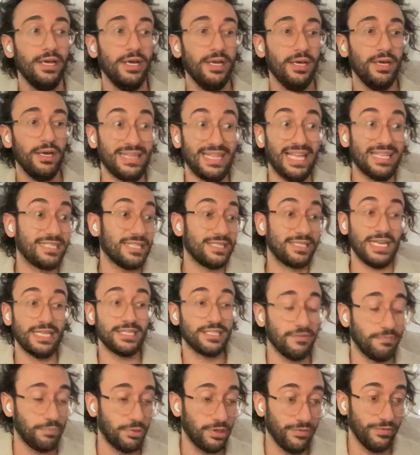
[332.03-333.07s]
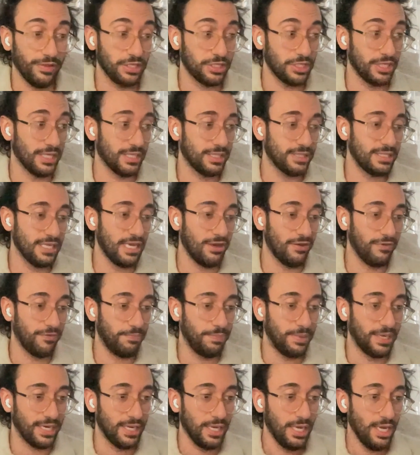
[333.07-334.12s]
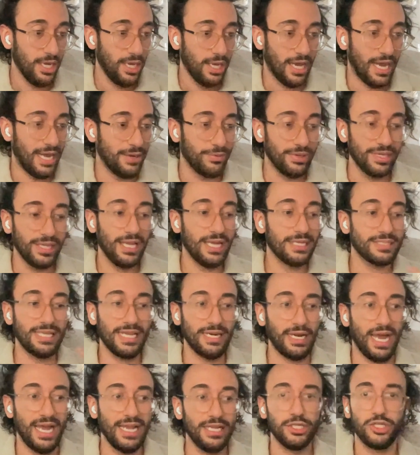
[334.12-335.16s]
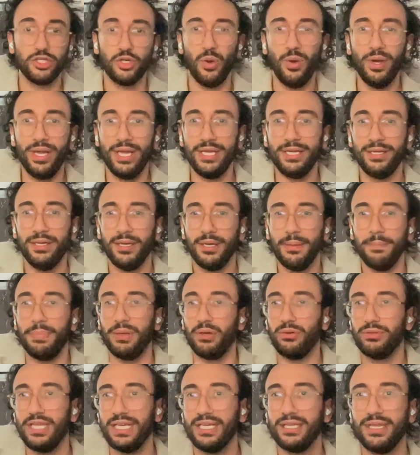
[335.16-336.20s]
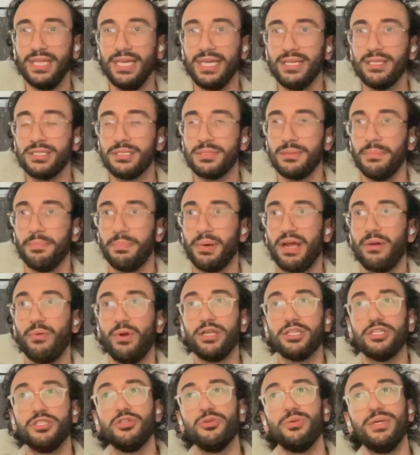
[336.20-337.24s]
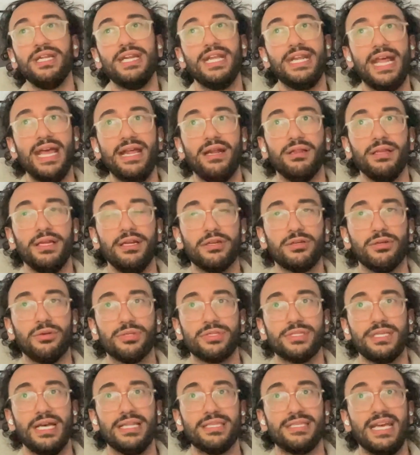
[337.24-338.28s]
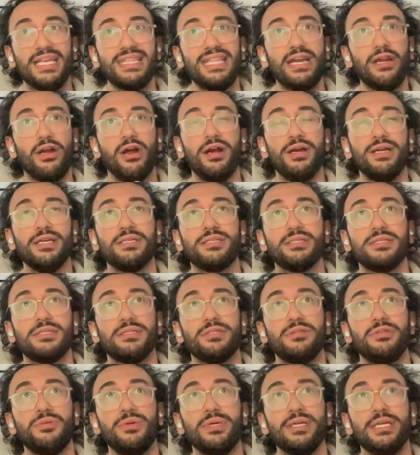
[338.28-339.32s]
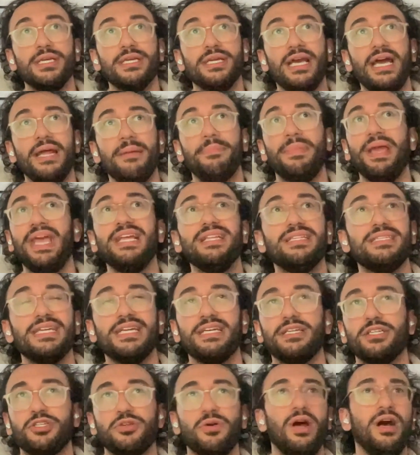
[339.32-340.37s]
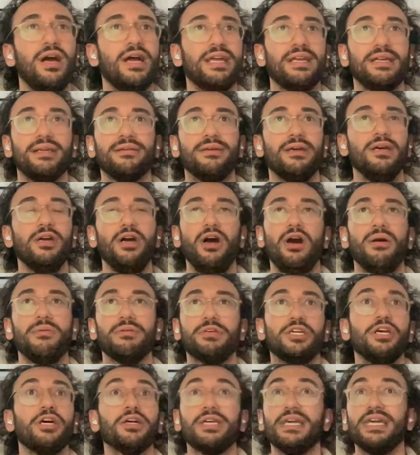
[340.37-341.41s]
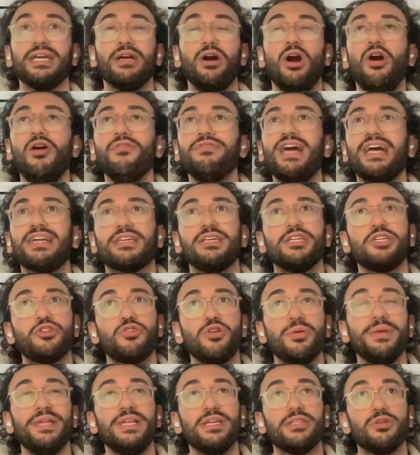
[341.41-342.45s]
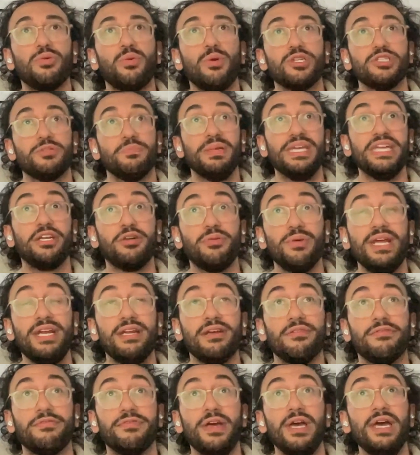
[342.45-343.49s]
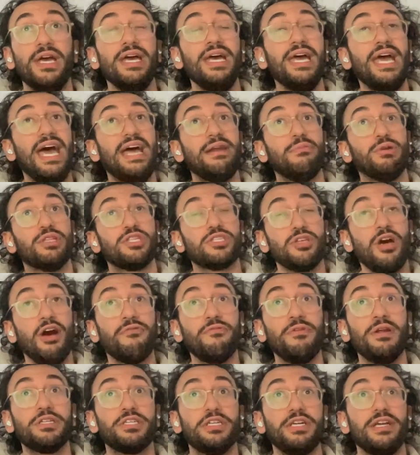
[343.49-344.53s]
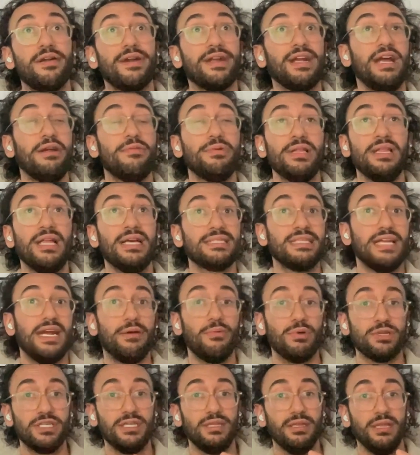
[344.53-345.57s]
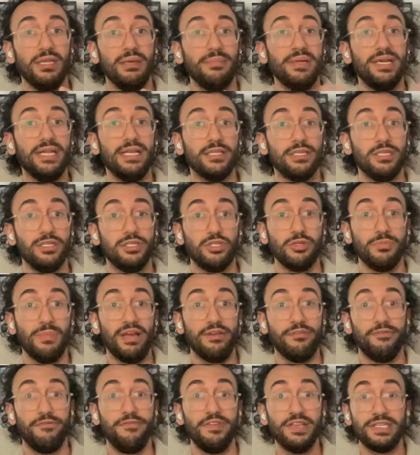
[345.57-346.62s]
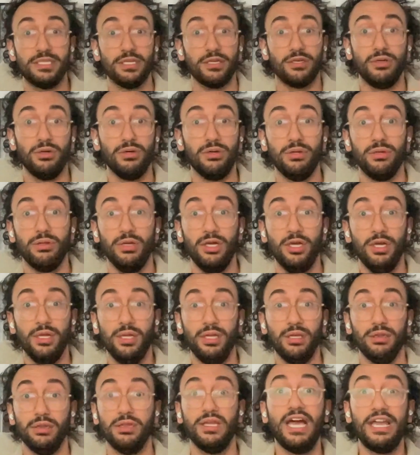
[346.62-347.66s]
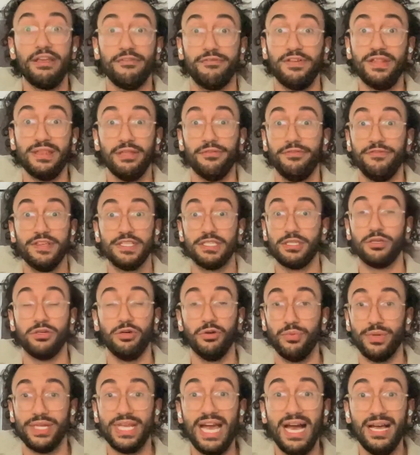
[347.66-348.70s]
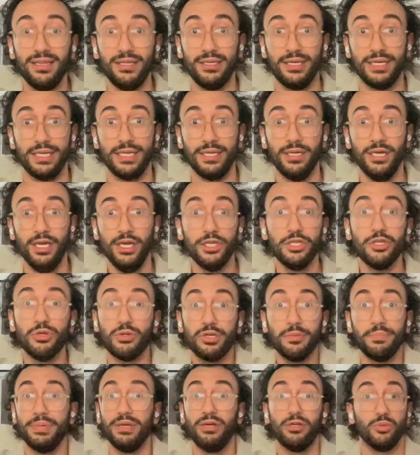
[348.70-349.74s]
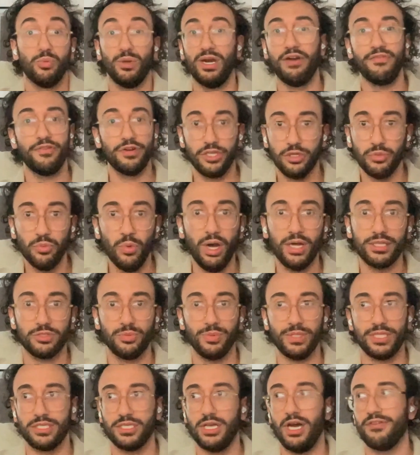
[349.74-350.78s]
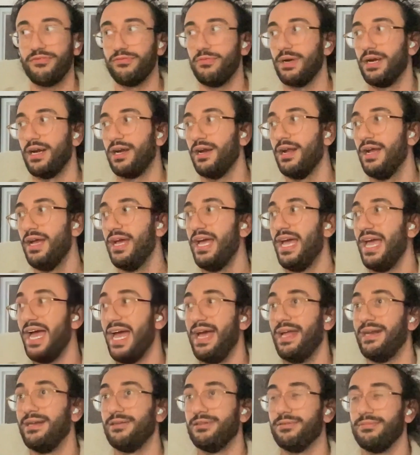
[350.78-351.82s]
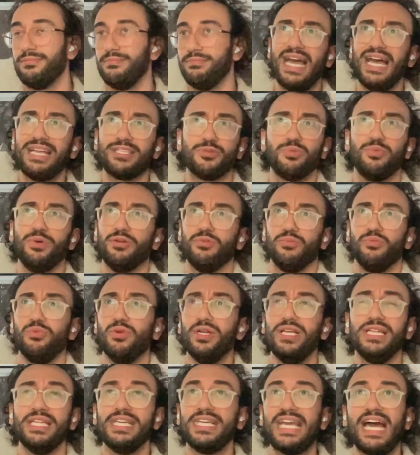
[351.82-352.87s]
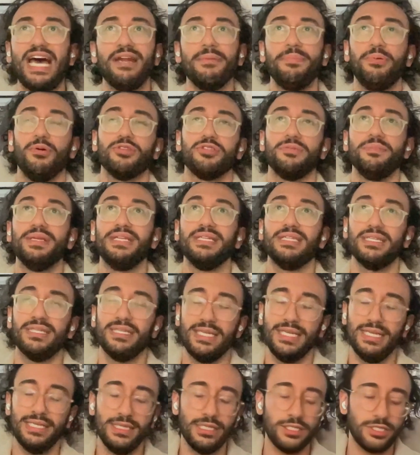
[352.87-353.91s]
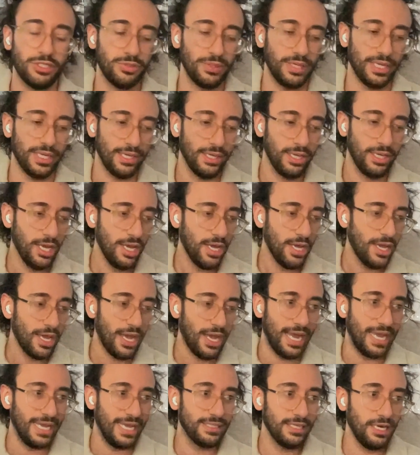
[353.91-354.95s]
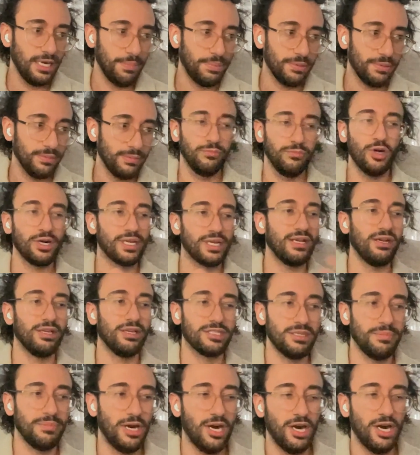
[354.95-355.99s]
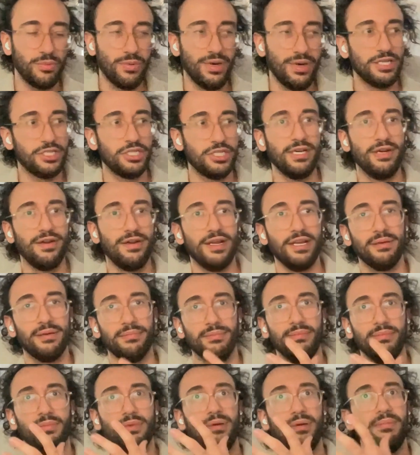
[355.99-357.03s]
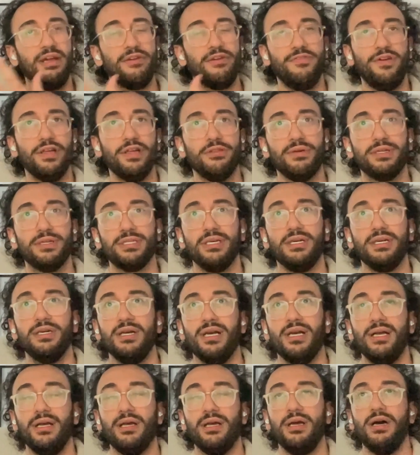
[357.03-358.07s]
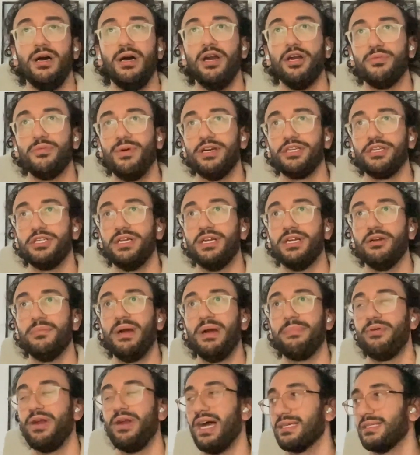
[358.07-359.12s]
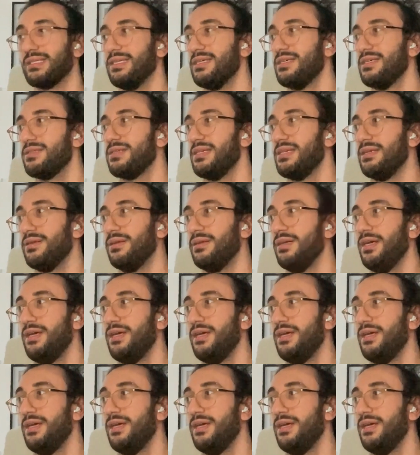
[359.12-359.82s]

And that's a sense of privilege in itself. But I realized that I enjoy building things, but I wanted to do it in an analytical sense. And that artistry and painting, drawing, cooking, all of that contributed towards being creative. And with software engineering, I realized that I wasn't limited to my physical life and the physical reality. You could build whatever you want with software. And that's what really catapulted me into the industry. I ended up working on some hardware engineering. My father is a hardware engineer by practice, and